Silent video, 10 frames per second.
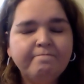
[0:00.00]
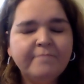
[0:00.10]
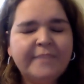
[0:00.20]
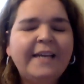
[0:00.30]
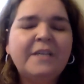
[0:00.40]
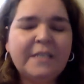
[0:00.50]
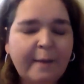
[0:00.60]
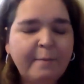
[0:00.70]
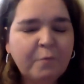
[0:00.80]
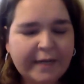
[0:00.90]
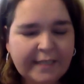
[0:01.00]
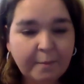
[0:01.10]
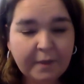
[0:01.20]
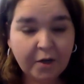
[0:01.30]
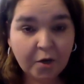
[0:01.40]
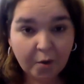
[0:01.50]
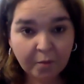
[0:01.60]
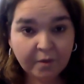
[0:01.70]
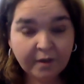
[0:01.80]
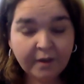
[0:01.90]
Take the time to write somebody a
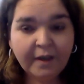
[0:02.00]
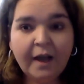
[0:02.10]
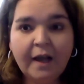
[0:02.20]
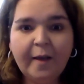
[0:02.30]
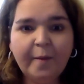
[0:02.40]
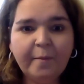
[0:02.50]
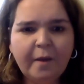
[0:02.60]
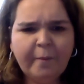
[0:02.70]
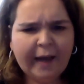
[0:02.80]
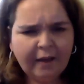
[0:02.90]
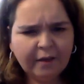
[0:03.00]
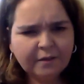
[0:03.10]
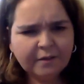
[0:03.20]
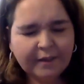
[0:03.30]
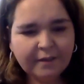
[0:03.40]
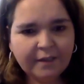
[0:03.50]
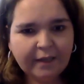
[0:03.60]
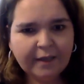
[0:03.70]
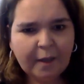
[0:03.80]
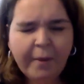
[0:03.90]
note about
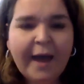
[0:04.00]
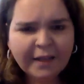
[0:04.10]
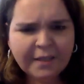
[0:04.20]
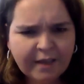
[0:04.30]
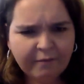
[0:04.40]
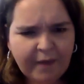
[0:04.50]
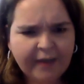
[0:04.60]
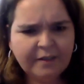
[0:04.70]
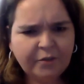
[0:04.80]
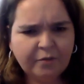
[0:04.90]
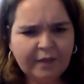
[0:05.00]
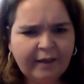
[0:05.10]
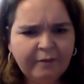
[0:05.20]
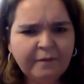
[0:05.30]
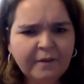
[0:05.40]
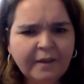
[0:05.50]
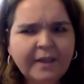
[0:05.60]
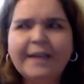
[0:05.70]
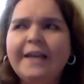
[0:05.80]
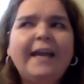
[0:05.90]
the impact they've had in your life.
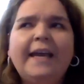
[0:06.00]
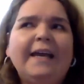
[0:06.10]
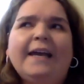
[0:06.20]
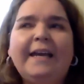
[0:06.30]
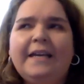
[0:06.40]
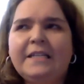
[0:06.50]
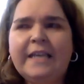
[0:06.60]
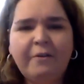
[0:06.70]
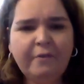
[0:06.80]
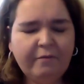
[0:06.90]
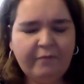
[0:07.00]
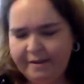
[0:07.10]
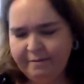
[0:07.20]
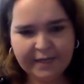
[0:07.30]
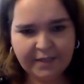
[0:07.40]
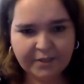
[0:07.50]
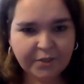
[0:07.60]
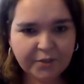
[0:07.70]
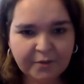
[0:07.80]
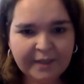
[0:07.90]
It can take 5 minutes
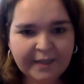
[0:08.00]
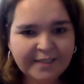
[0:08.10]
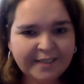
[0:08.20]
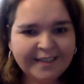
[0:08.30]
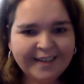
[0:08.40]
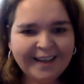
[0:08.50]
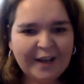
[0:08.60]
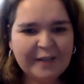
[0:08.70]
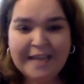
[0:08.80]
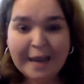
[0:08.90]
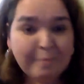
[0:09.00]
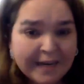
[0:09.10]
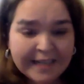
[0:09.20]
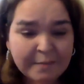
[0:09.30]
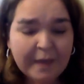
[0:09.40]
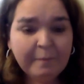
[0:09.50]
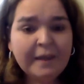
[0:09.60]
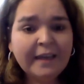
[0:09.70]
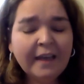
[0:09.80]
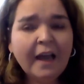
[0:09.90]
to do this, 10 minutes maybe.